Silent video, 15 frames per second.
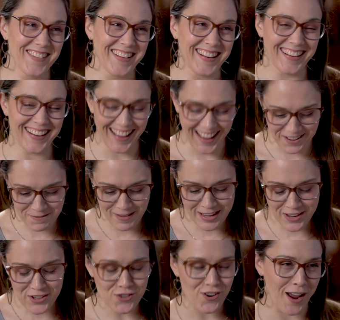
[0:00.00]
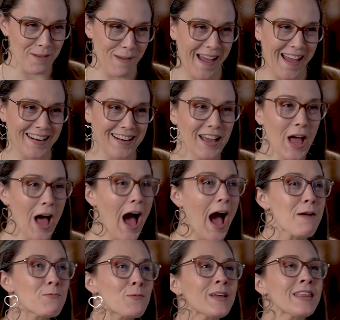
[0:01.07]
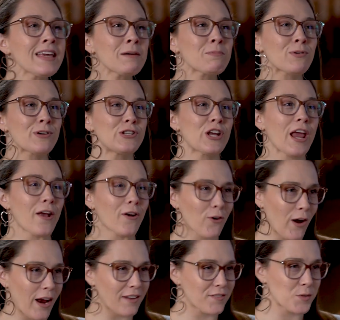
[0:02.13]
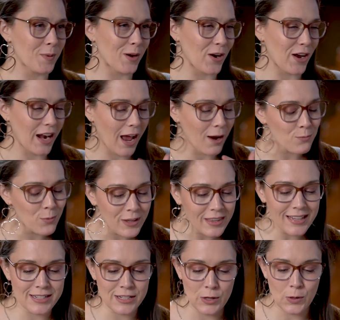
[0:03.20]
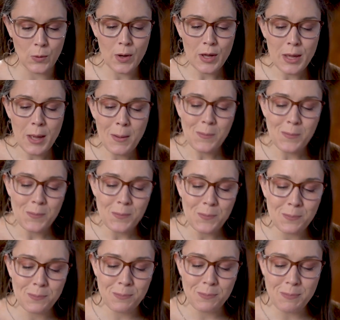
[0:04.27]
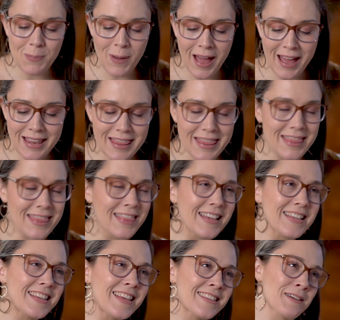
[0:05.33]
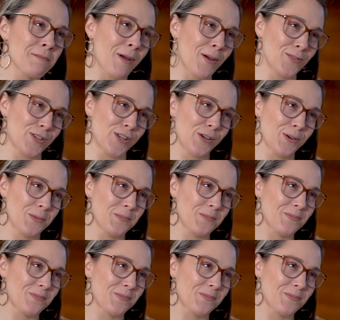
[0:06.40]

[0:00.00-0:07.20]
I mean, I mean, good try, Matt. I really appreciate your creative spirit, I really do. But this isn't about you.